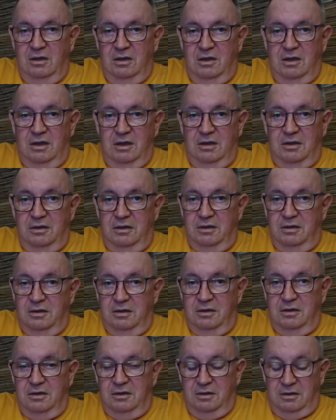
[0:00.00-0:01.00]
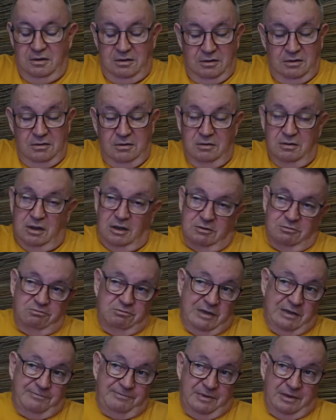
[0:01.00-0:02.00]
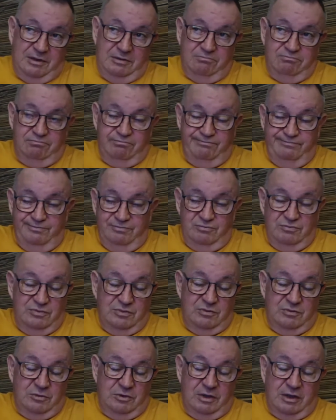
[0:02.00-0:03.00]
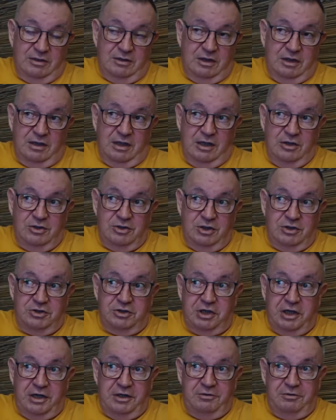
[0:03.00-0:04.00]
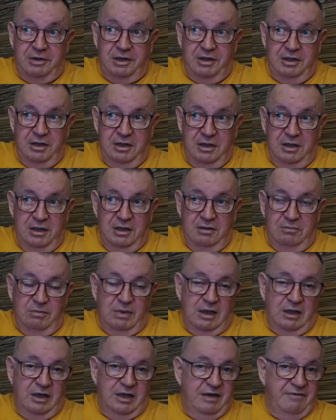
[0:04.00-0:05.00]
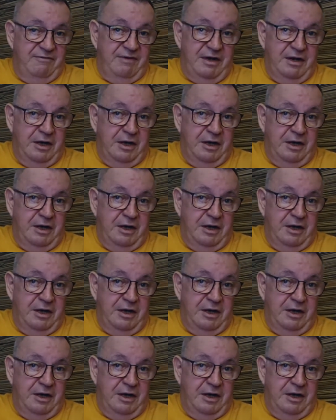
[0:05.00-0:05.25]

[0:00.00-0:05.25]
And that's roughly today's exchange rate, about $11,